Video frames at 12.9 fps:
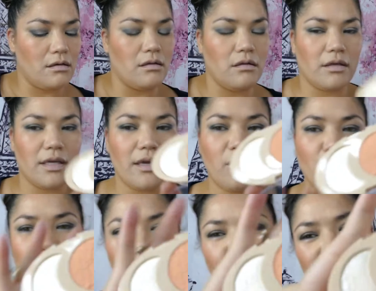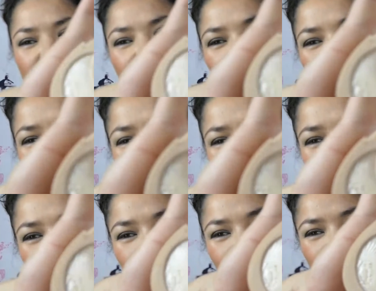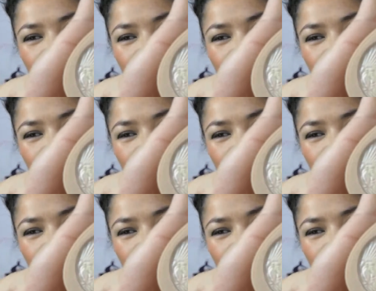Look at how pretty that is.